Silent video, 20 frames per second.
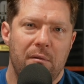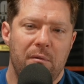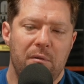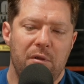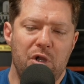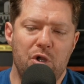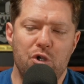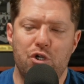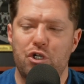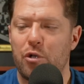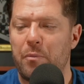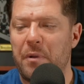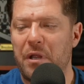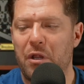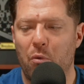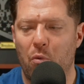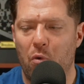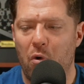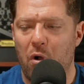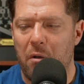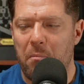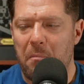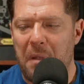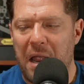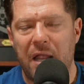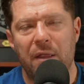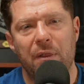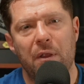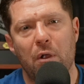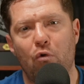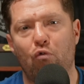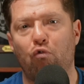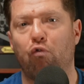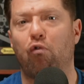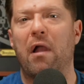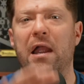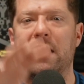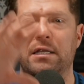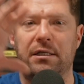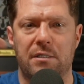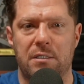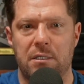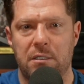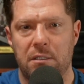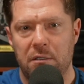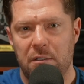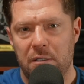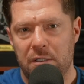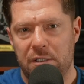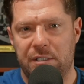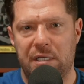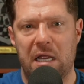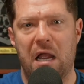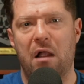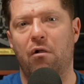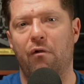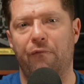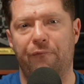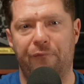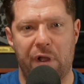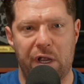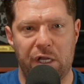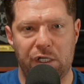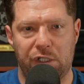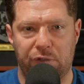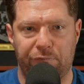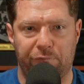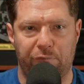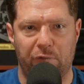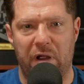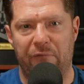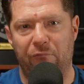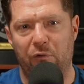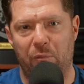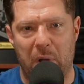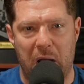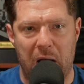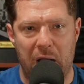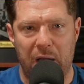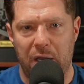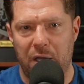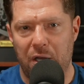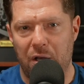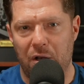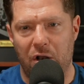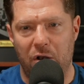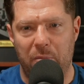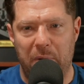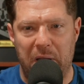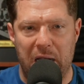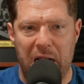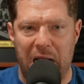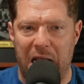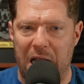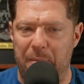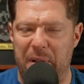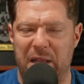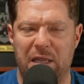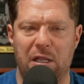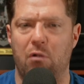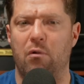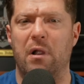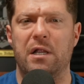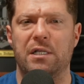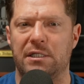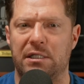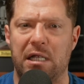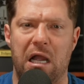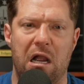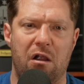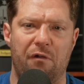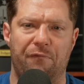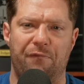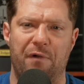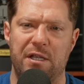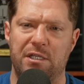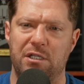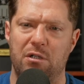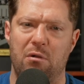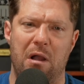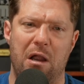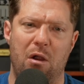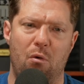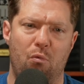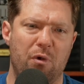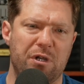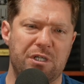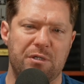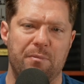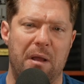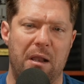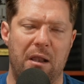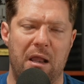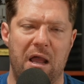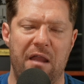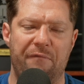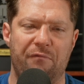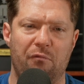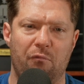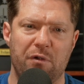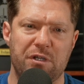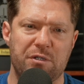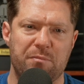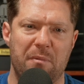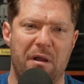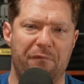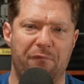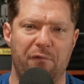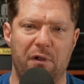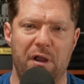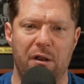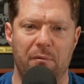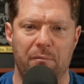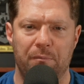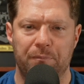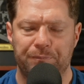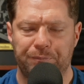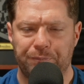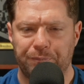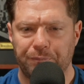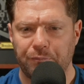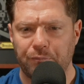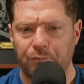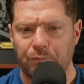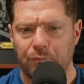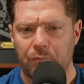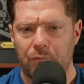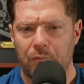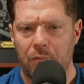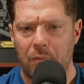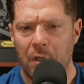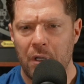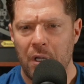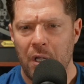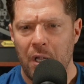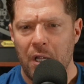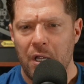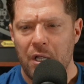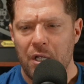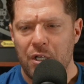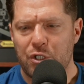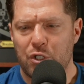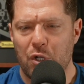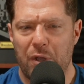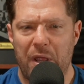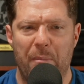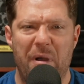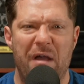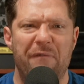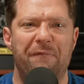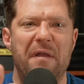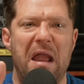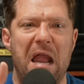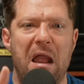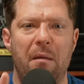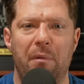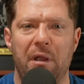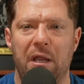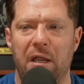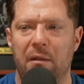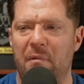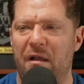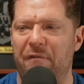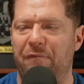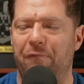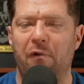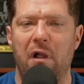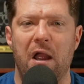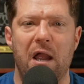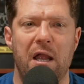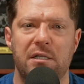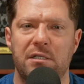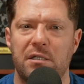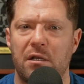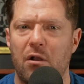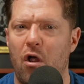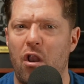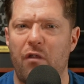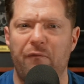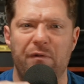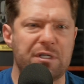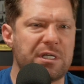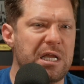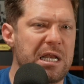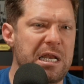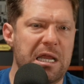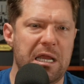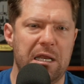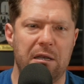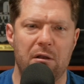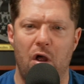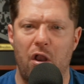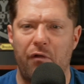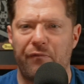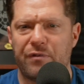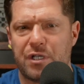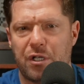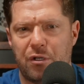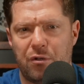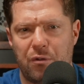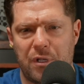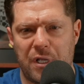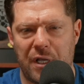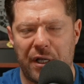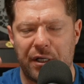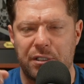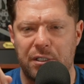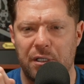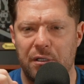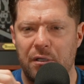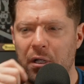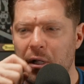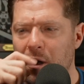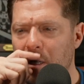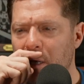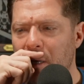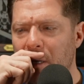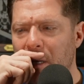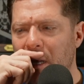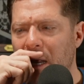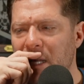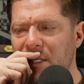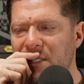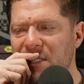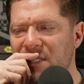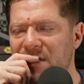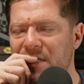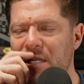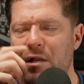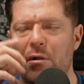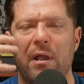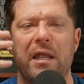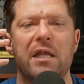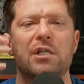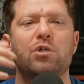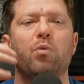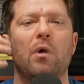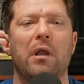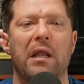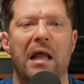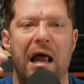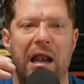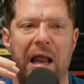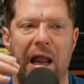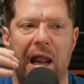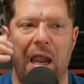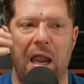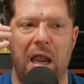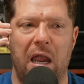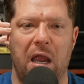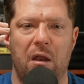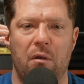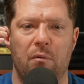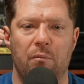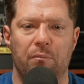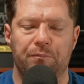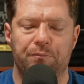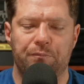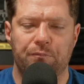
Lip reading: you should be the one making the great sacrifice for everybody. You know what I mean? I got to make the great sacrifices, go out here and risk my life and risk my freedom so that my family and my friends and all of us can eat and all of us can do this. And it just, it gets really out of hand,